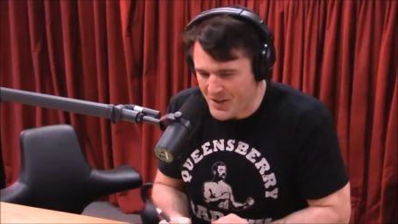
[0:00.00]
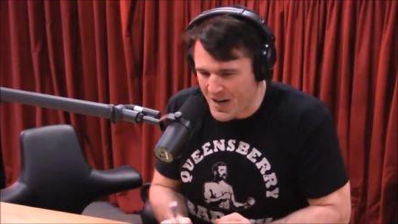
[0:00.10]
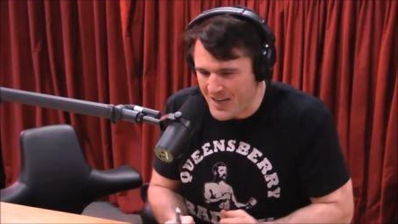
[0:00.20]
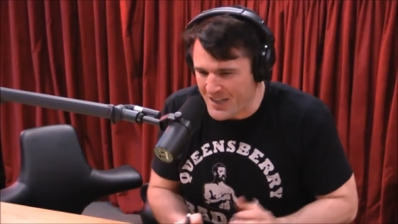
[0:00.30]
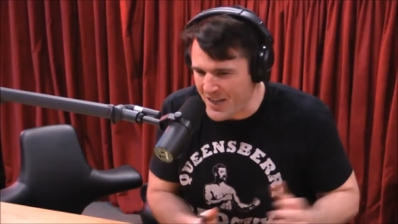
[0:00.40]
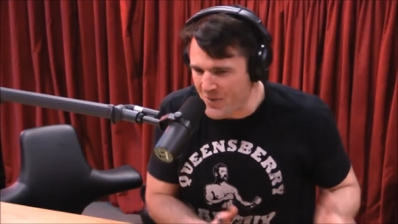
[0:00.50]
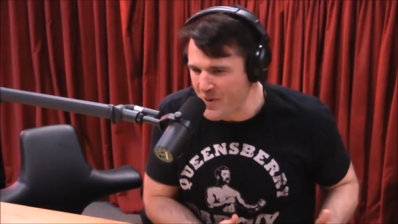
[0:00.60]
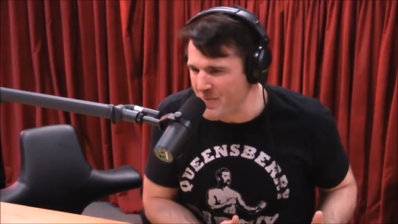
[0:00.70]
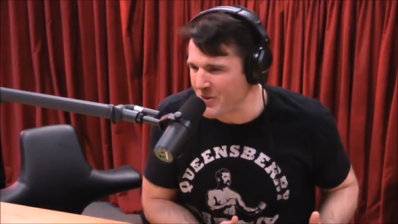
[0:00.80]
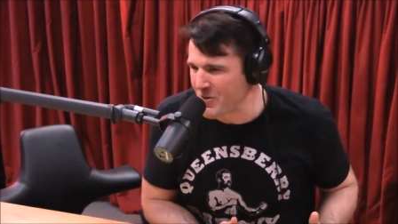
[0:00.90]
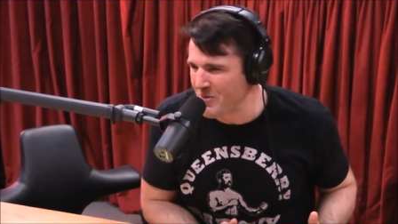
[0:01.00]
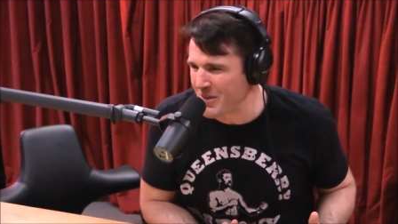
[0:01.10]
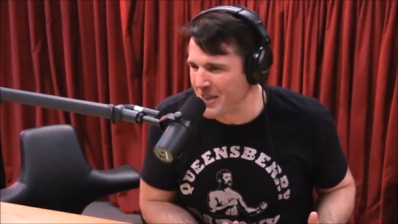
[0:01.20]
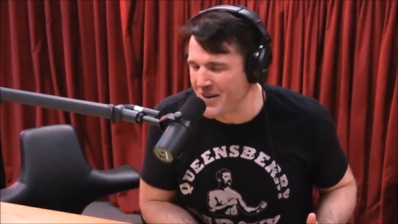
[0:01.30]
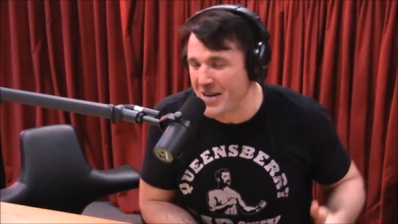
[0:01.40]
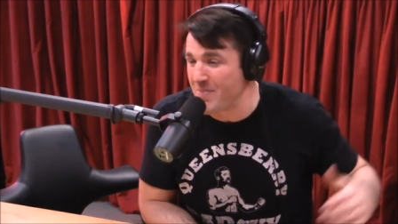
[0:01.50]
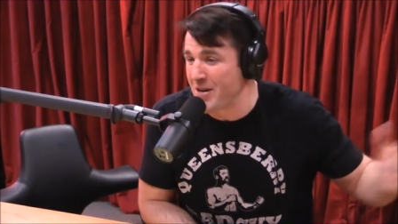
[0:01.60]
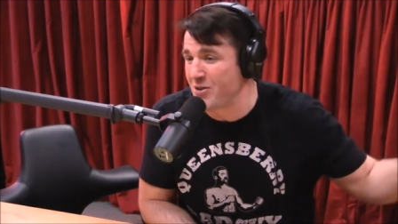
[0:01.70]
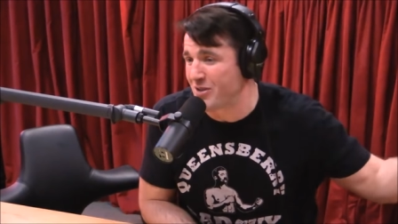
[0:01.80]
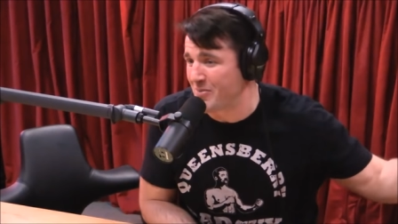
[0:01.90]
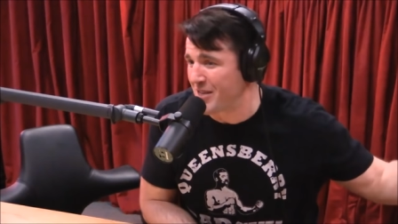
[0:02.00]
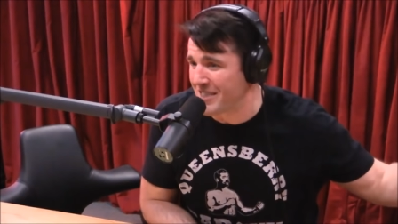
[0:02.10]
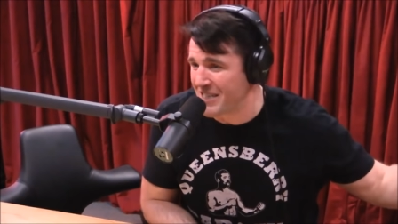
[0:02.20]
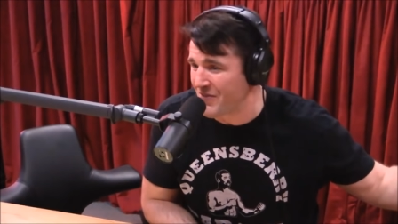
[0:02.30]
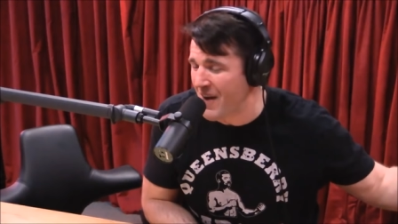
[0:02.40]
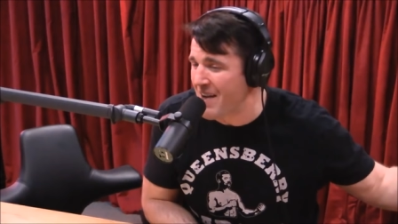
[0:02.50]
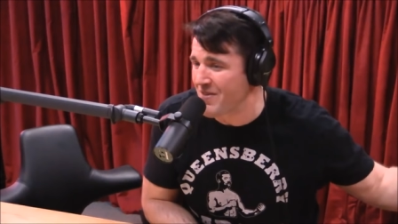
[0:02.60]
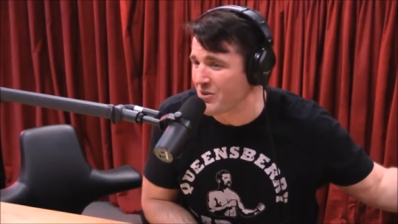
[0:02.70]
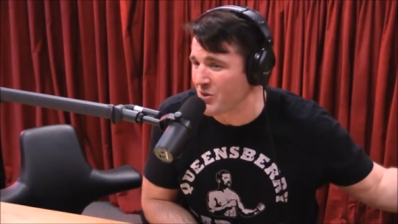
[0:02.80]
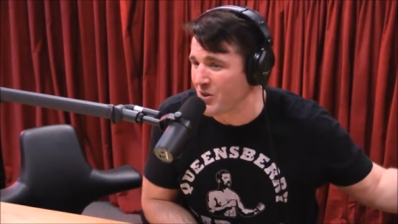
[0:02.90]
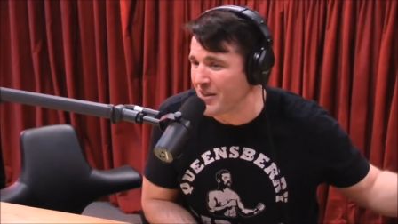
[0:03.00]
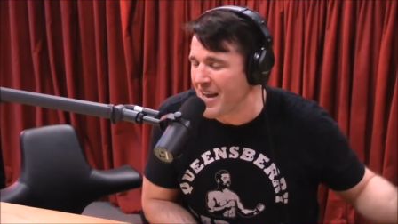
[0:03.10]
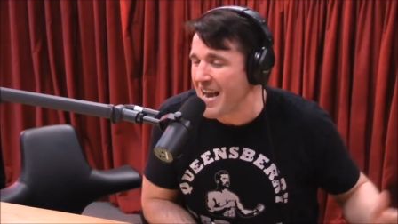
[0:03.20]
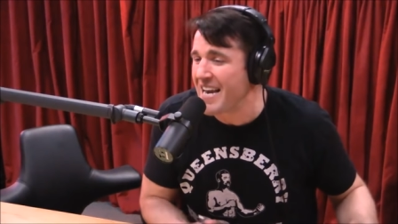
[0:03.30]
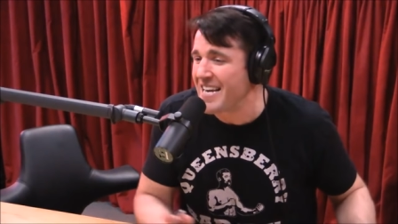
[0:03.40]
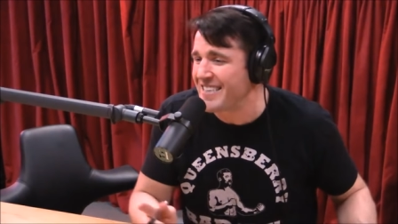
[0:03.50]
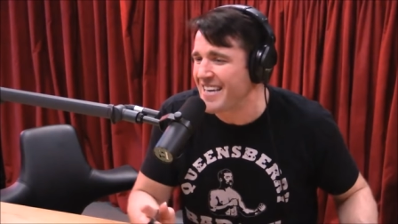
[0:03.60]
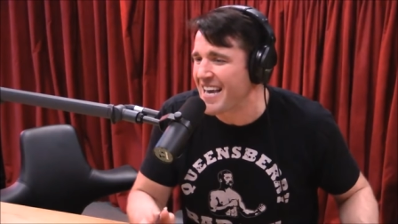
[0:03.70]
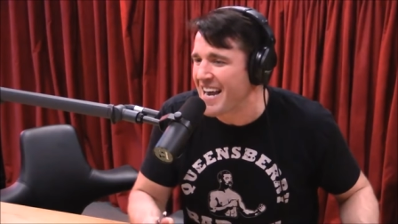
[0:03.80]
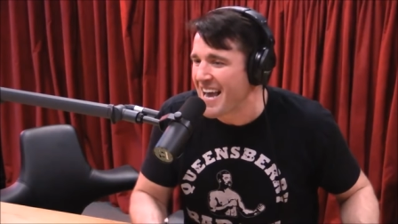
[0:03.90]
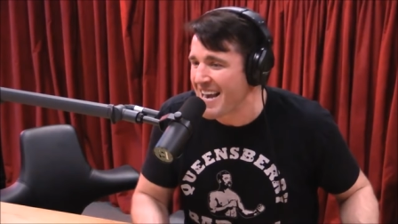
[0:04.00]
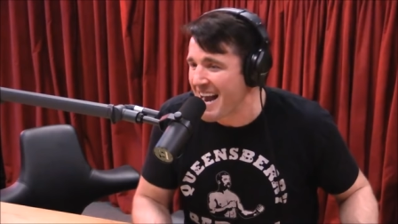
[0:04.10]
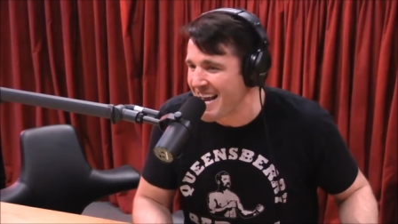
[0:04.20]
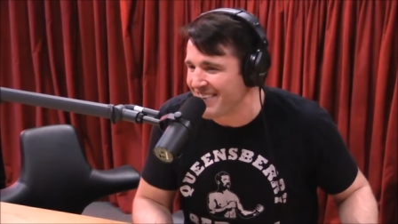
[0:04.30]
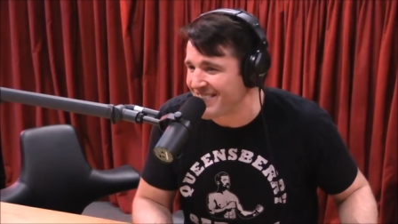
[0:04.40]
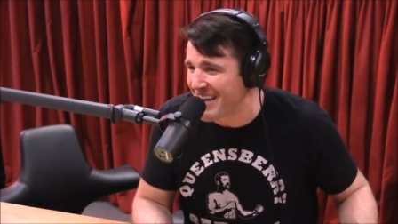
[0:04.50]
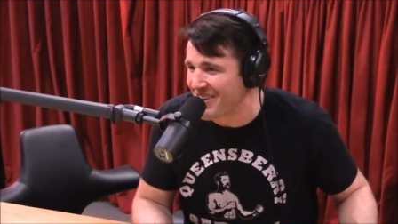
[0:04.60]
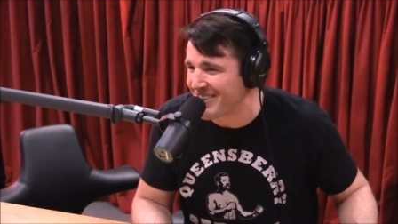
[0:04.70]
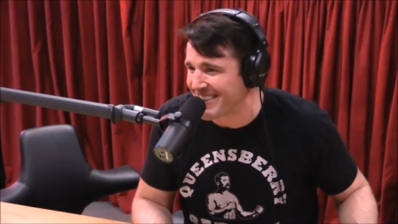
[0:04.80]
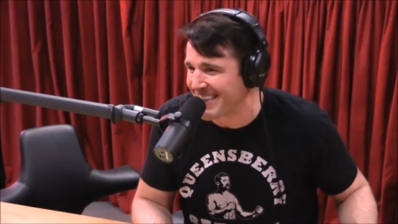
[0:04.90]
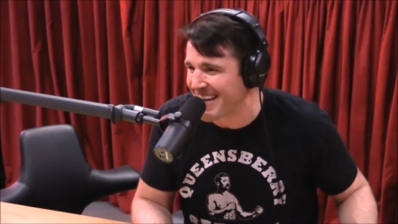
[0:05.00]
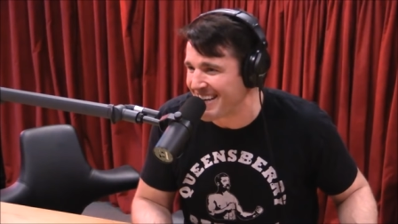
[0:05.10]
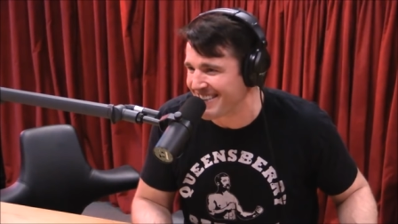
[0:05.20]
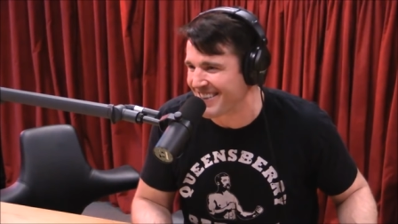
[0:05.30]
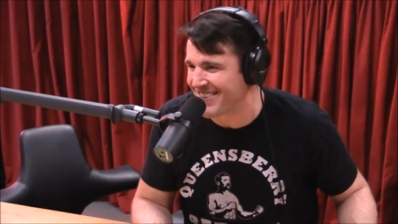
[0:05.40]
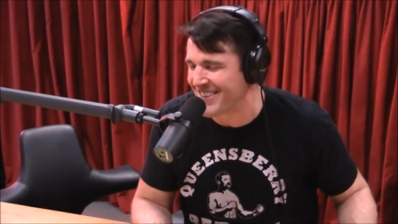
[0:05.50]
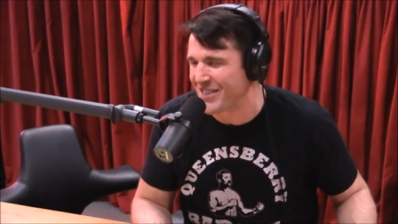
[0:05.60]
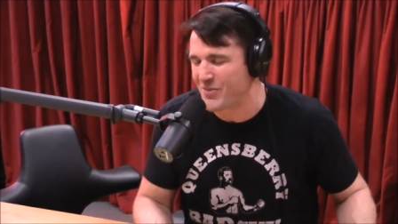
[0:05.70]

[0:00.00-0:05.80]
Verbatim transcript: trying to say the women's room's cleaner. He's been using them since he's five years old. And he said, and I have dealt with the consequences,